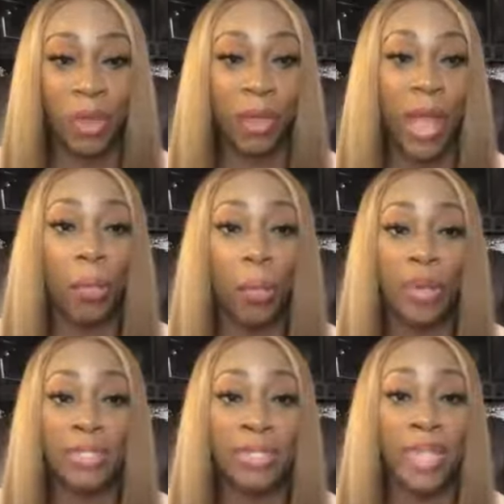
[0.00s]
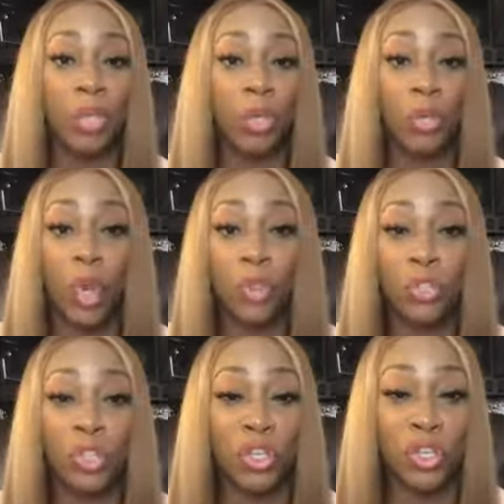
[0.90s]
I want to say kudos to
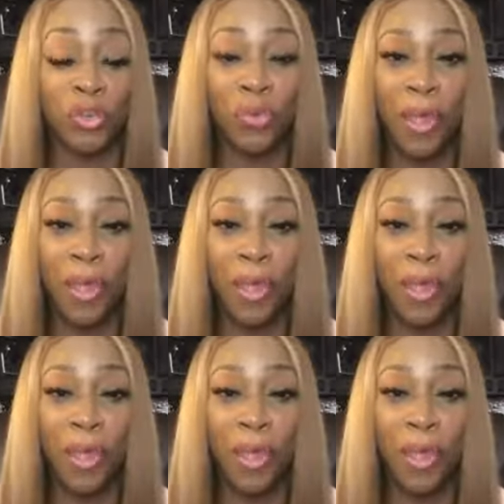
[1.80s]
you